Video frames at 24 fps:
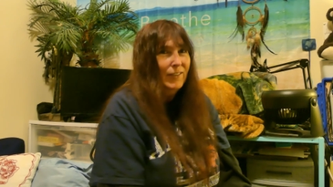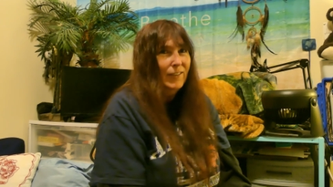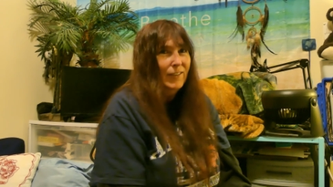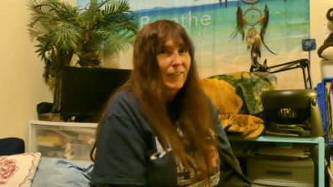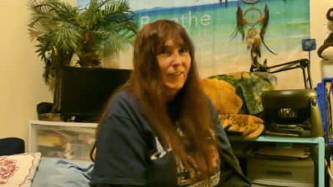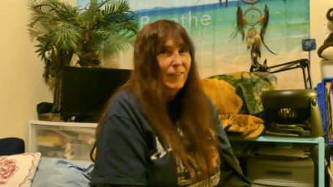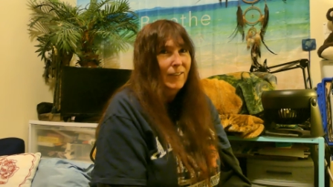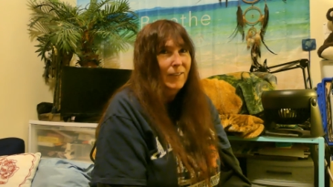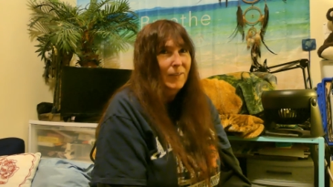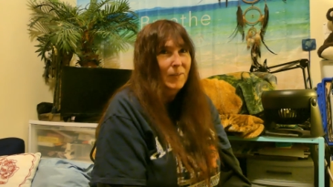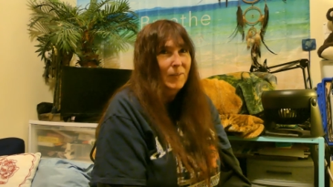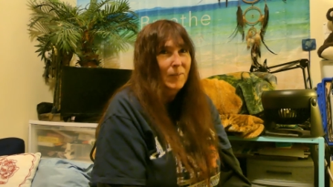
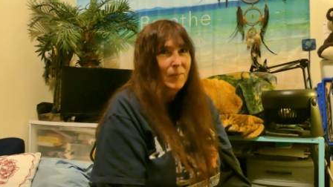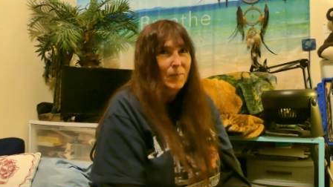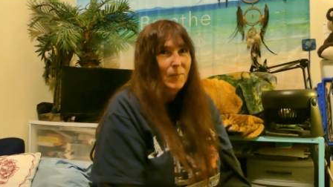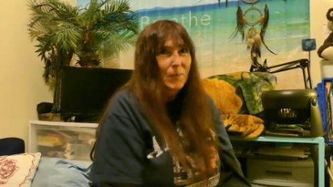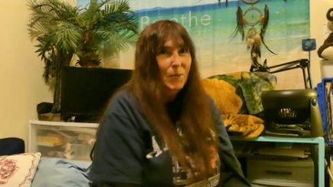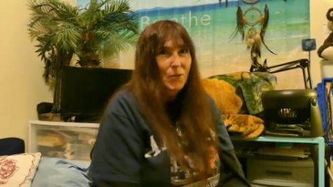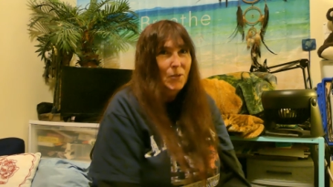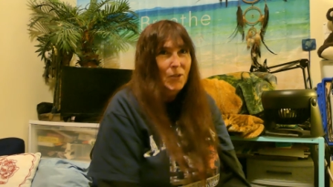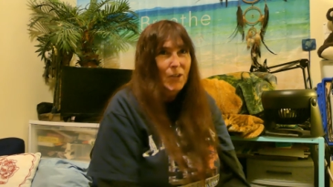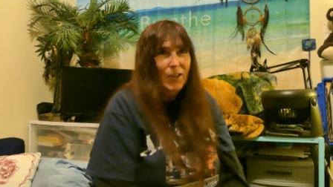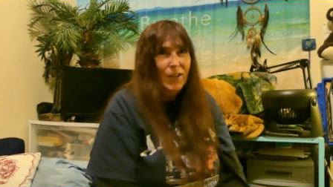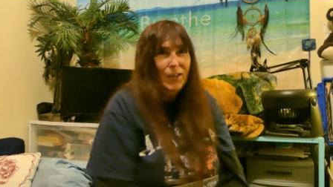and
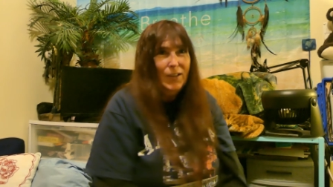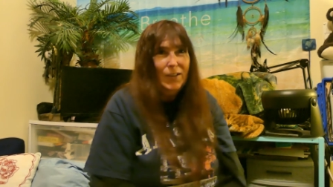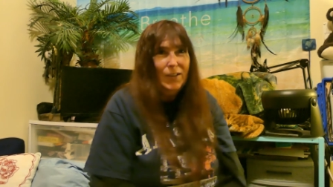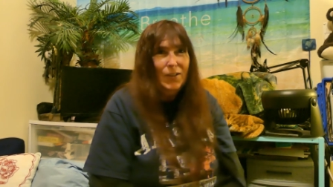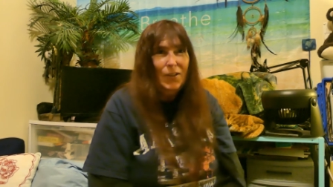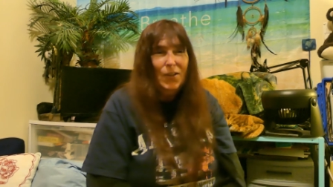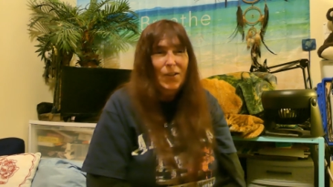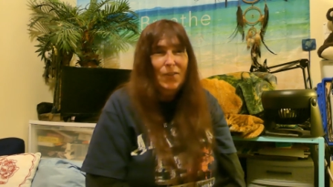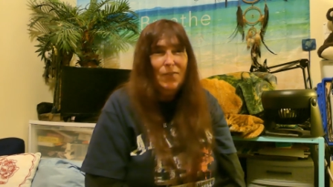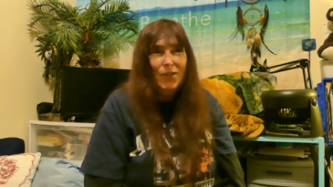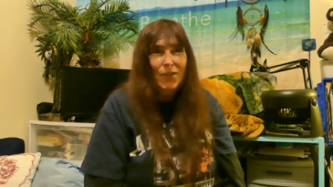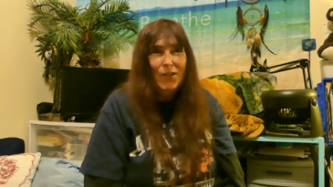protecting
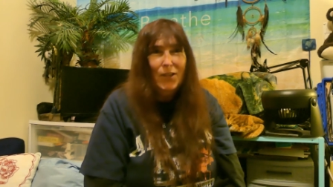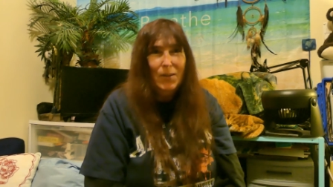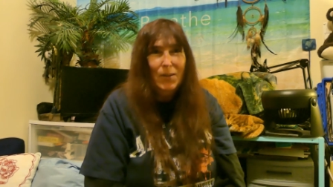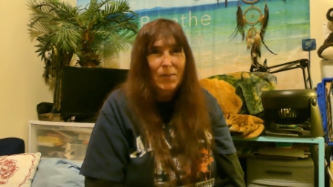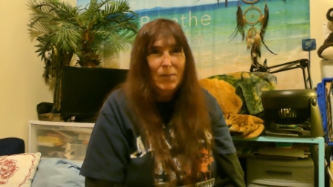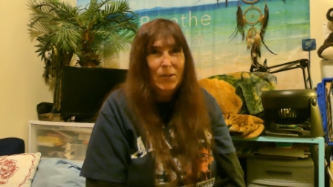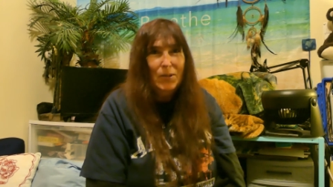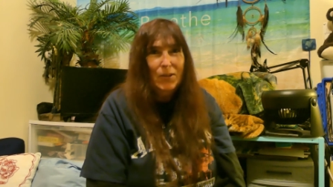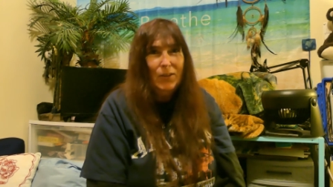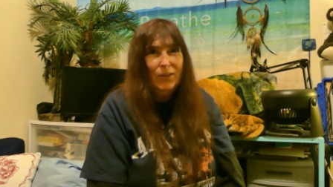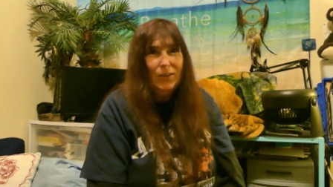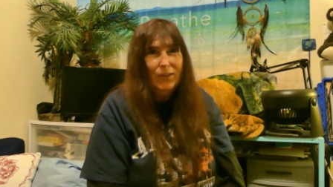our
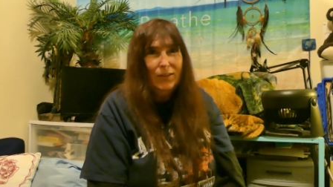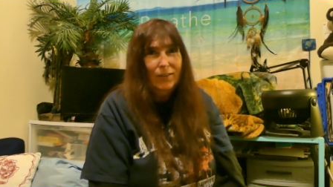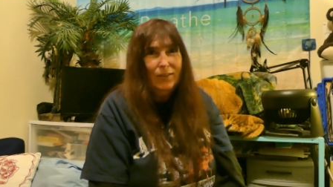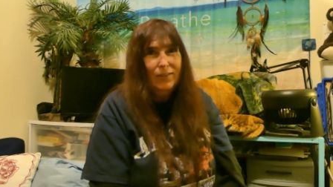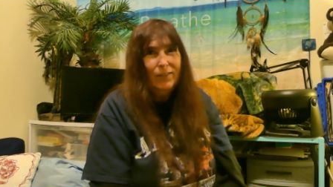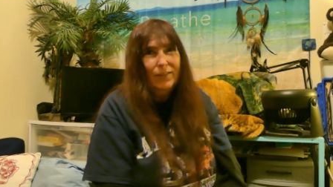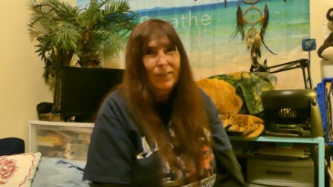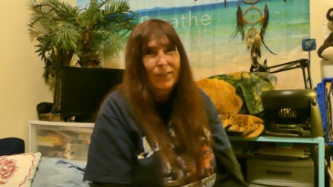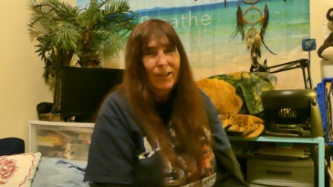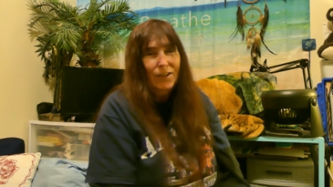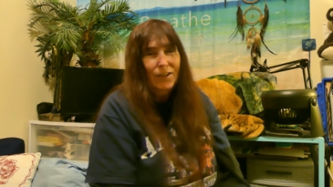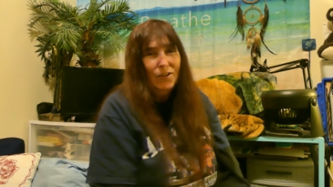environment and
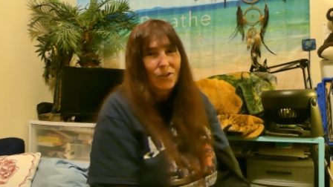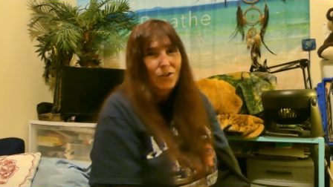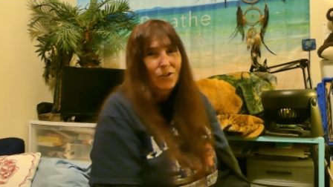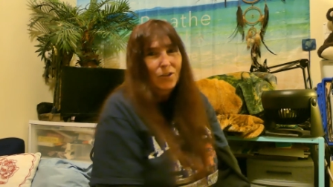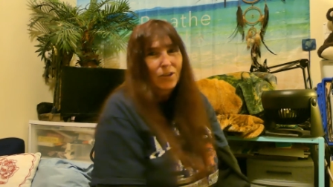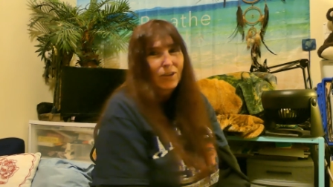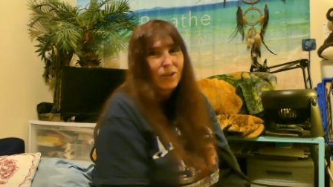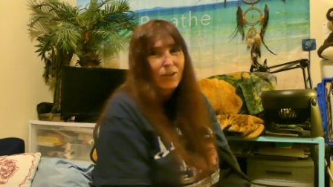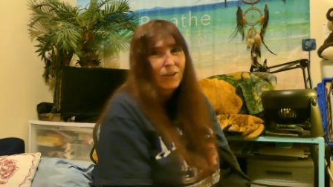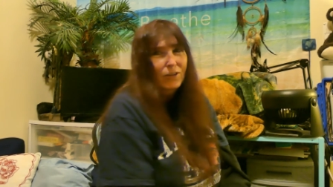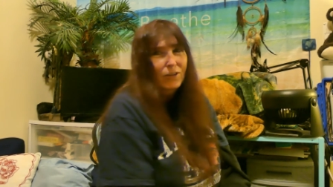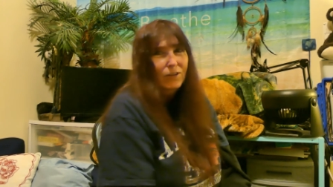things you
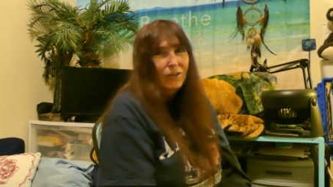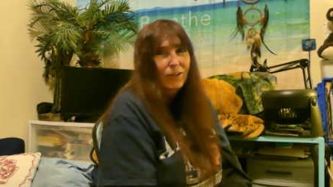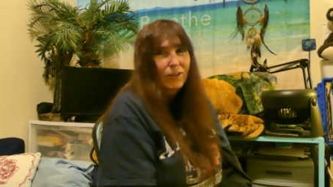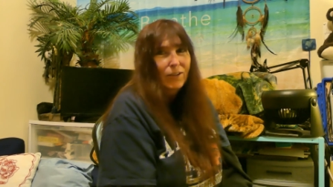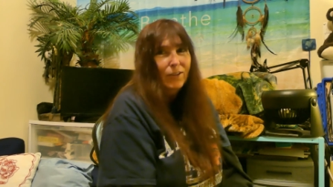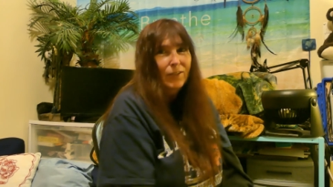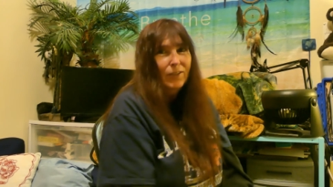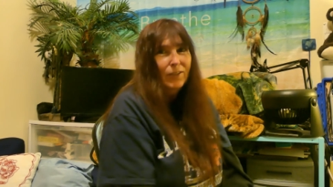can do to, to,